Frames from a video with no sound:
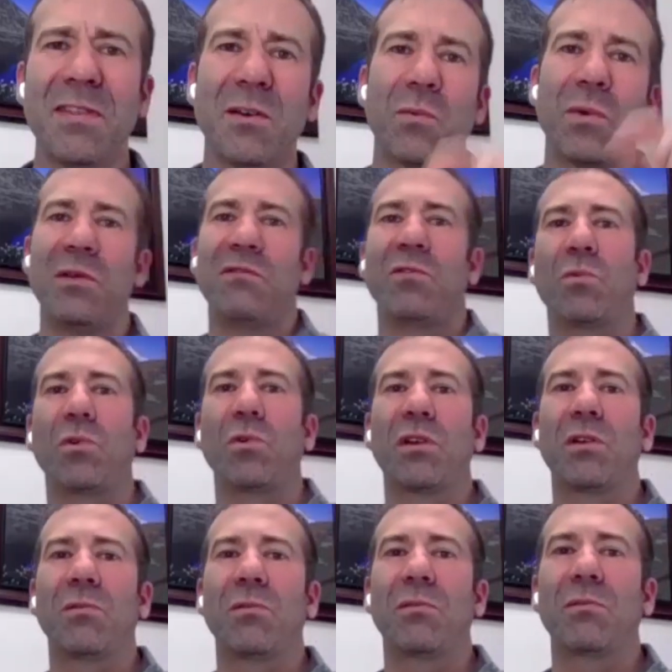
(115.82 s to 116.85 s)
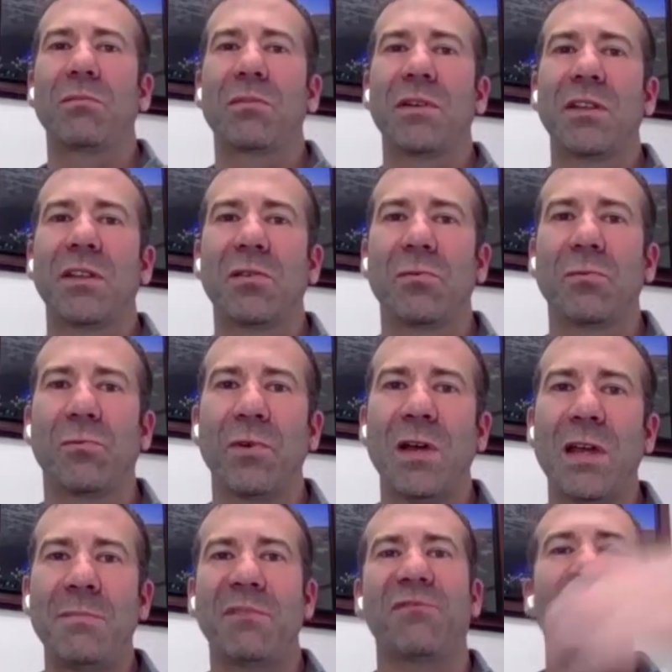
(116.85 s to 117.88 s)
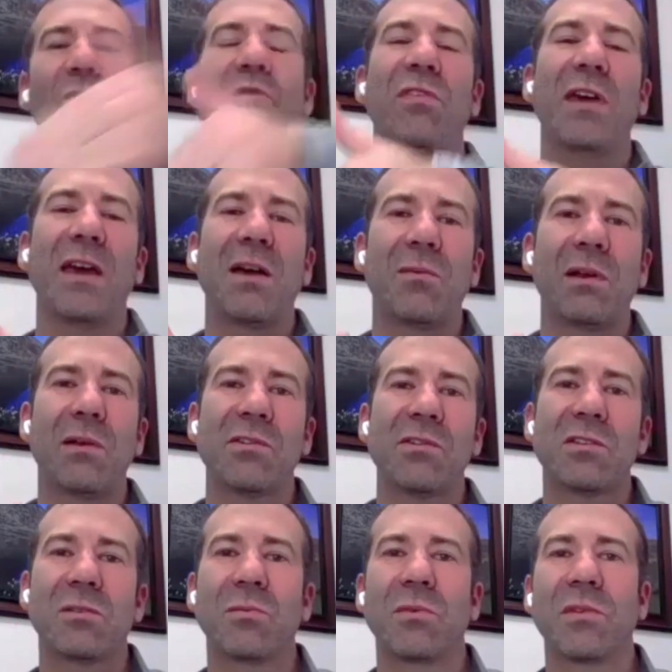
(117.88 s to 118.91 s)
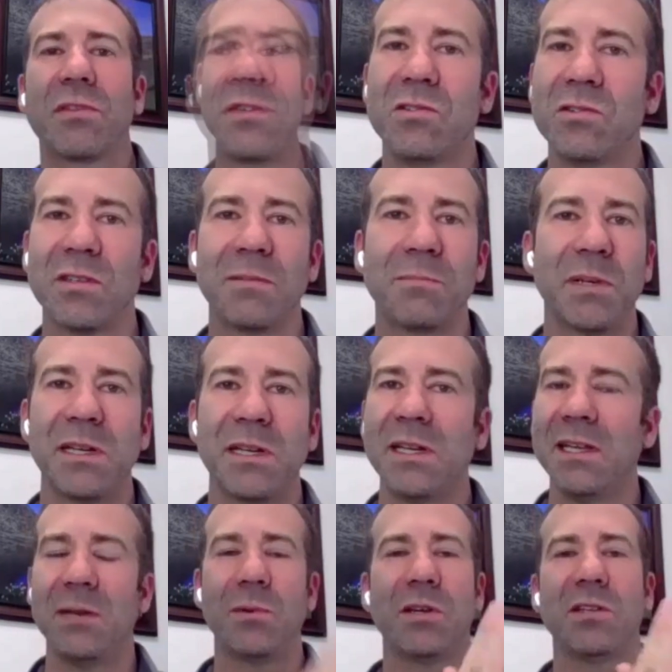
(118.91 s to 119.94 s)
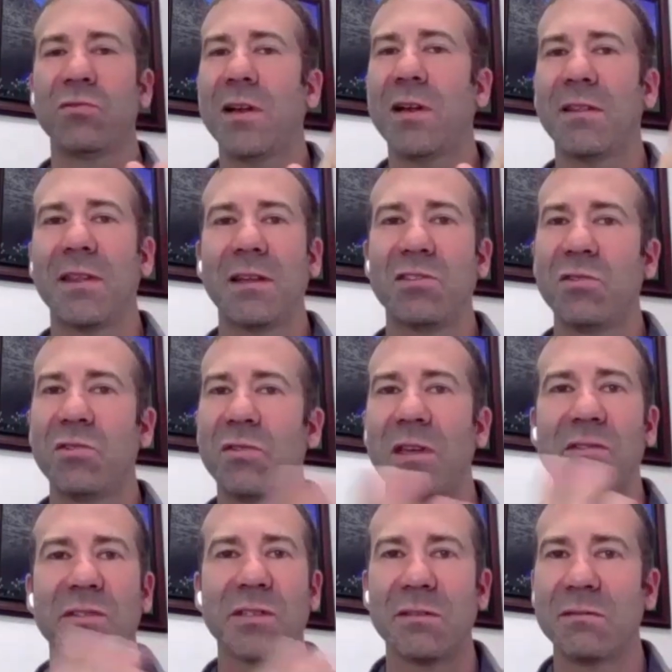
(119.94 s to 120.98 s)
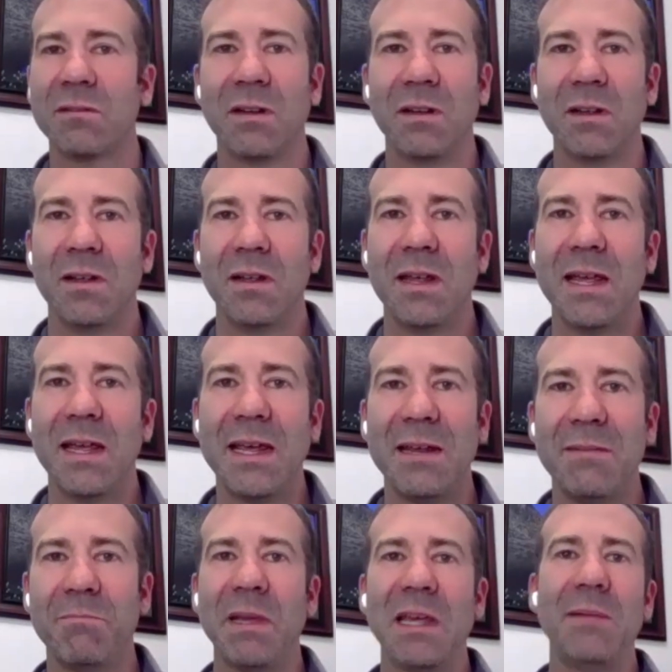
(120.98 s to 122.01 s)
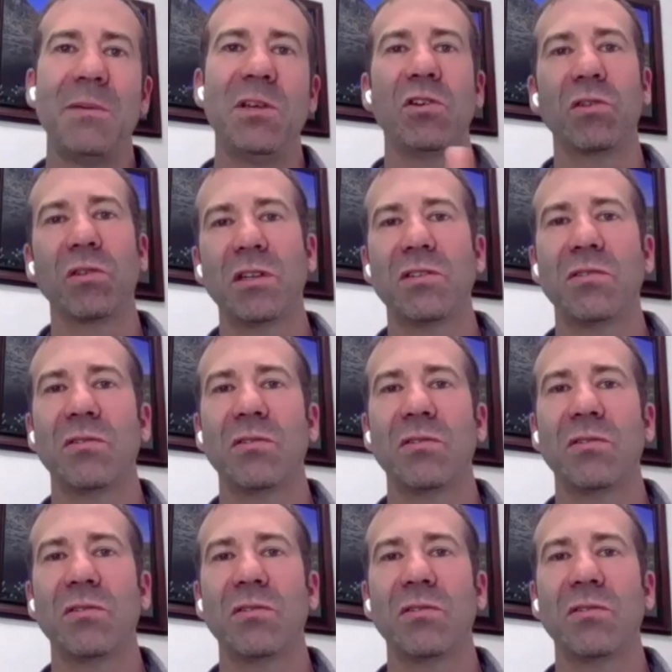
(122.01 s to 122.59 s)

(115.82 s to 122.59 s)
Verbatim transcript: I thought we were even working together right before that when I was still with Susan. But anyways, right in that 2008, maybe early